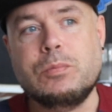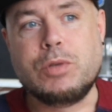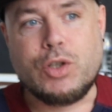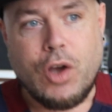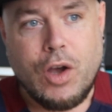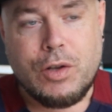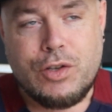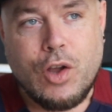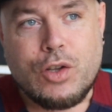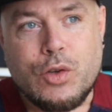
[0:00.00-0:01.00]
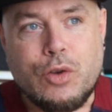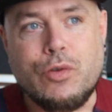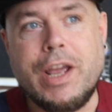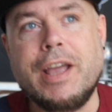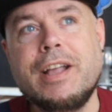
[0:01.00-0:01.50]
Started not so
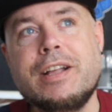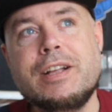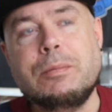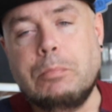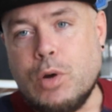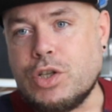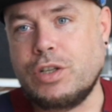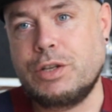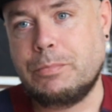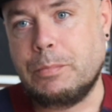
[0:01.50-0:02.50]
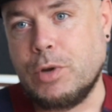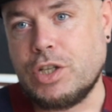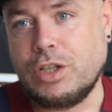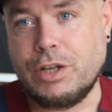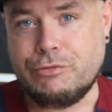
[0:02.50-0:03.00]
great, muscled
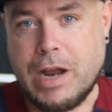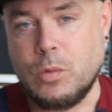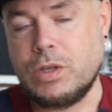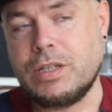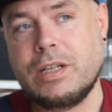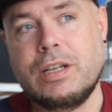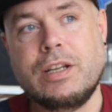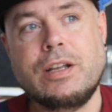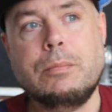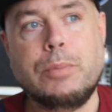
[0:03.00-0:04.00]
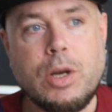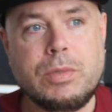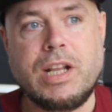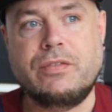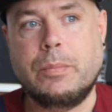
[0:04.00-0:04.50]
around, put
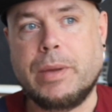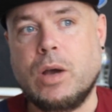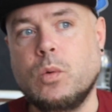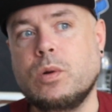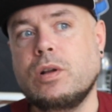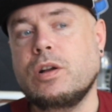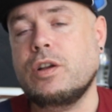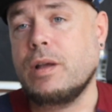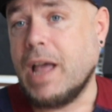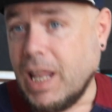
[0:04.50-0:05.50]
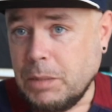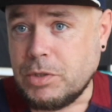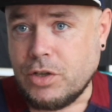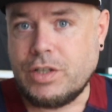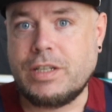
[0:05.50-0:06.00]
himself about,
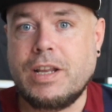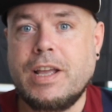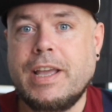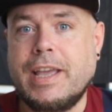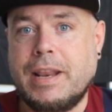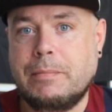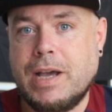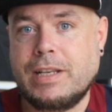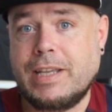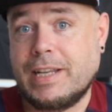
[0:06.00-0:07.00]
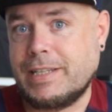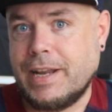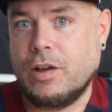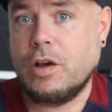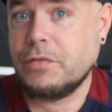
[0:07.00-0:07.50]
helped us get a man get
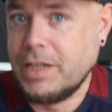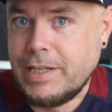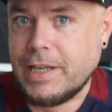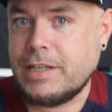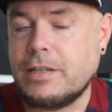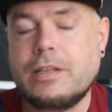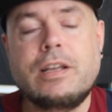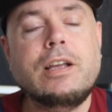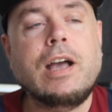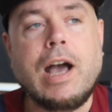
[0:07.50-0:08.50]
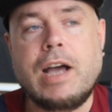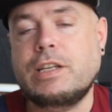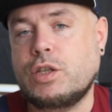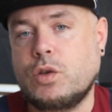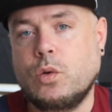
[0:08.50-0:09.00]
sent off. He did,
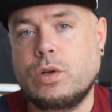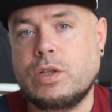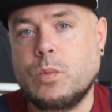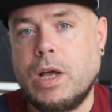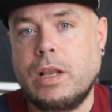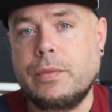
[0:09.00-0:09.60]
and he scored as well.